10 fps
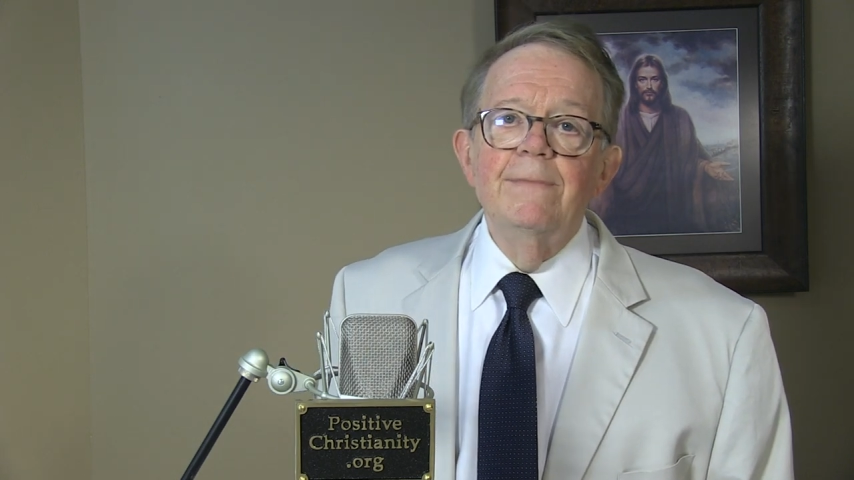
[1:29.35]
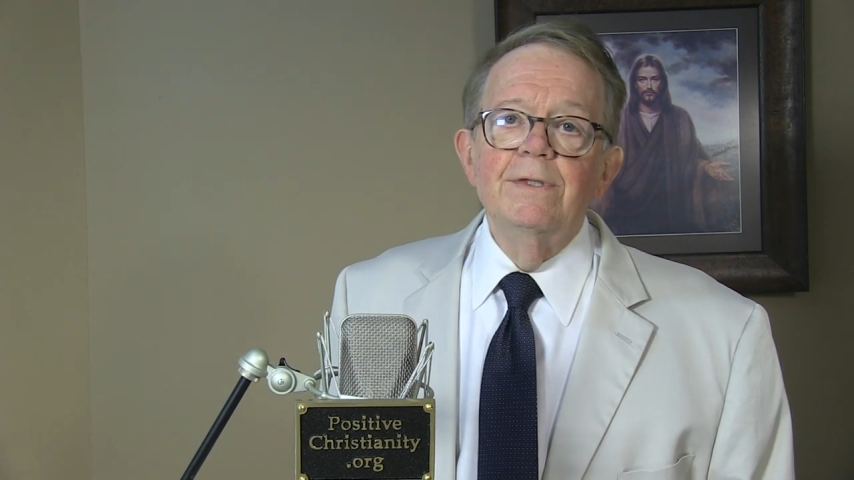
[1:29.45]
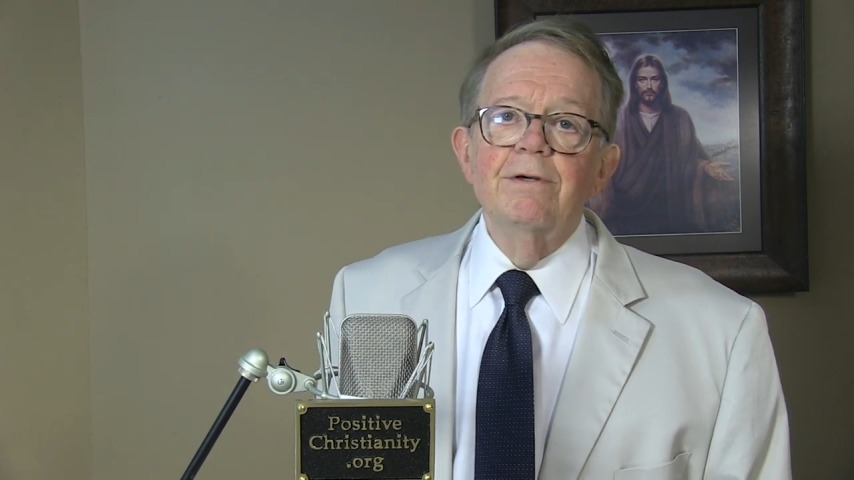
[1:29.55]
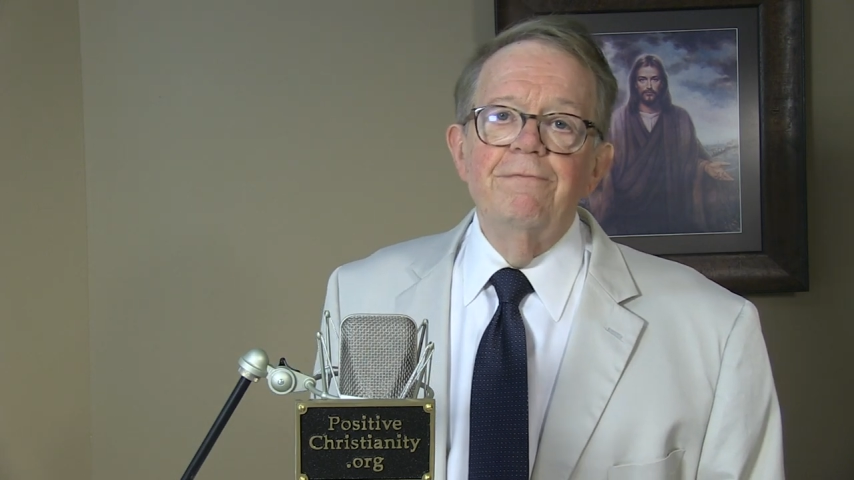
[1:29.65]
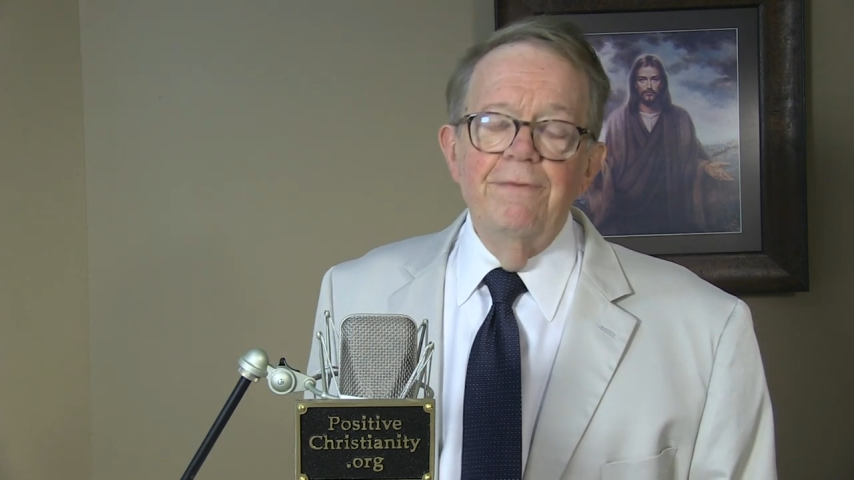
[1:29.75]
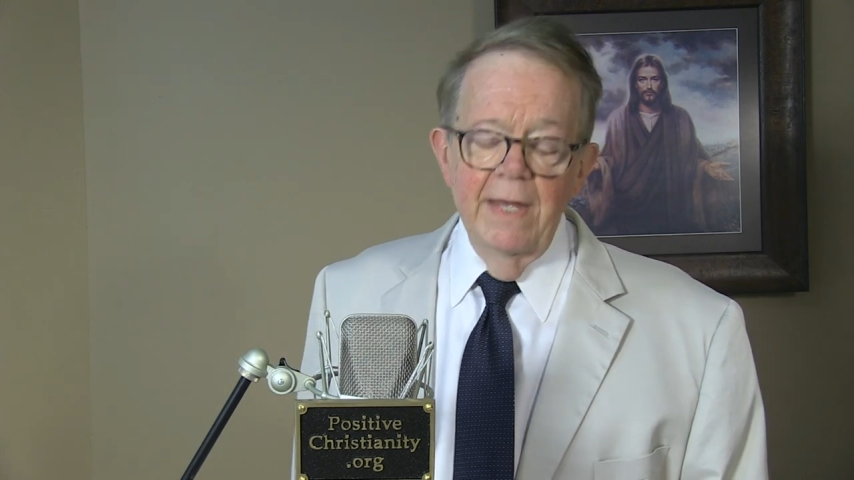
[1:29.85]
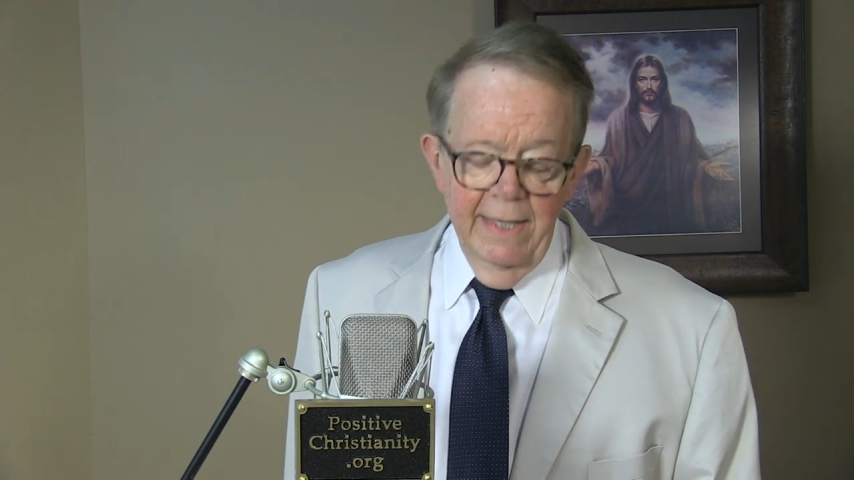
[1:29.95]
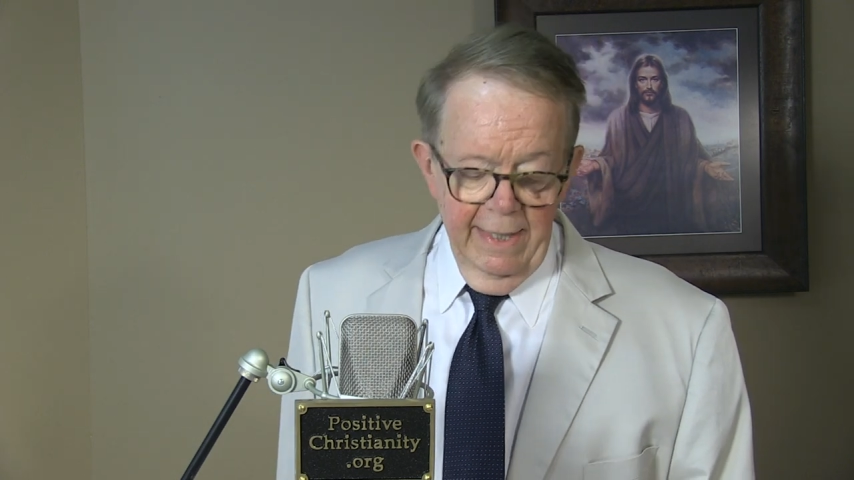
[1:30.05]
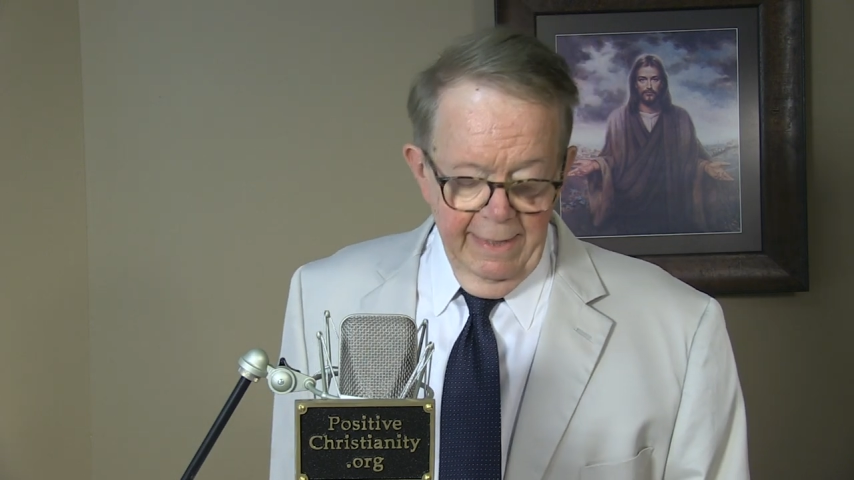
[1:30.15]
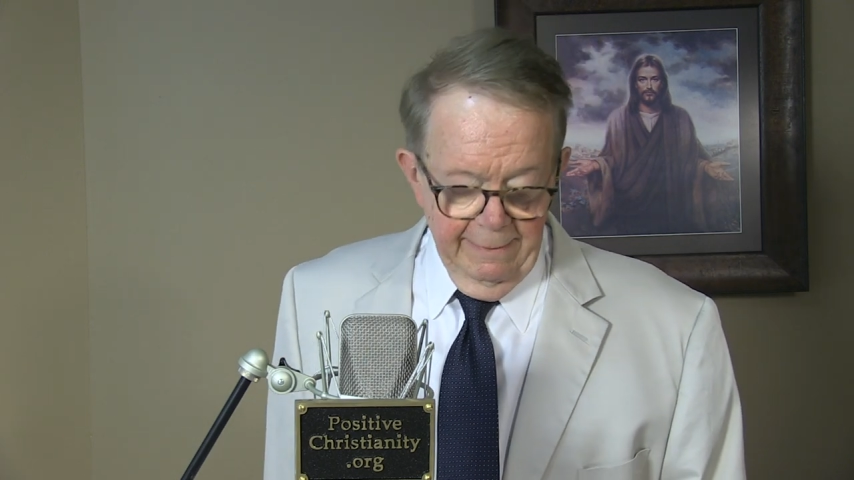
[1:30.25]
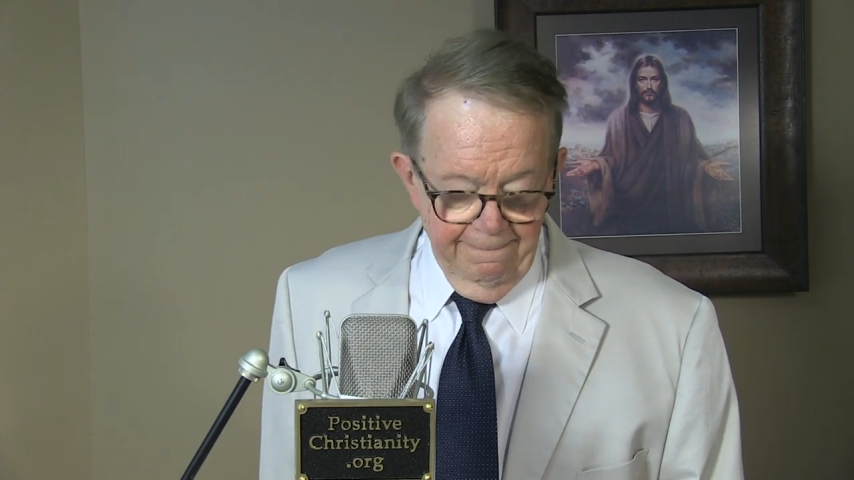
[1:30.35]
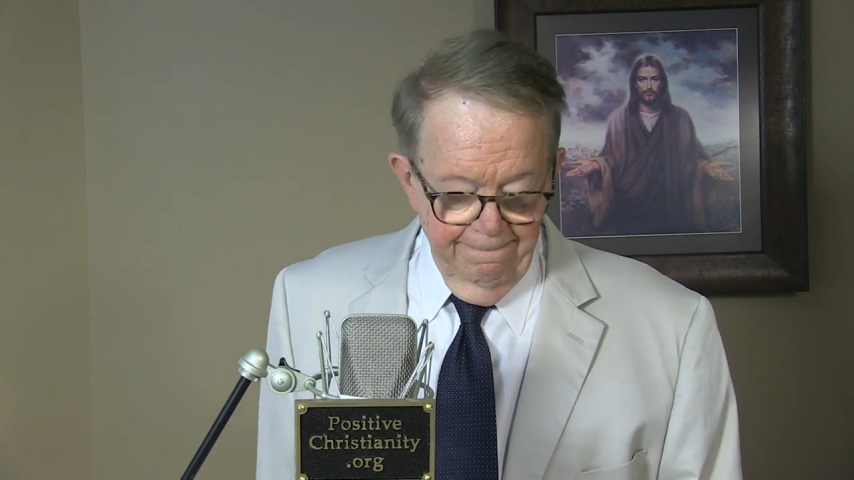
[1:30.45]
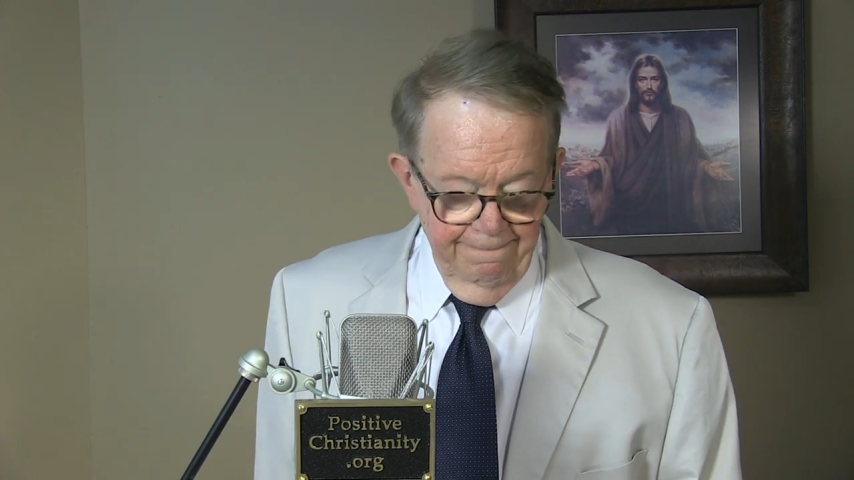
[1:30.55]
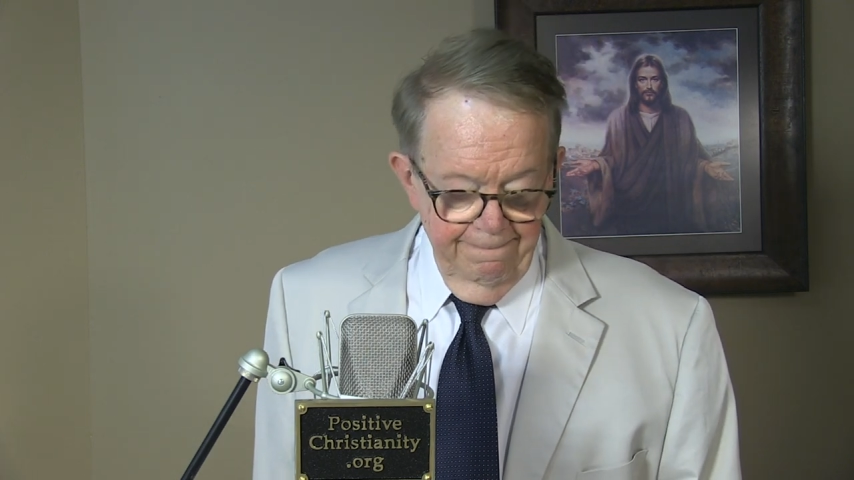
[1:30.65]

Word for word: to fit in.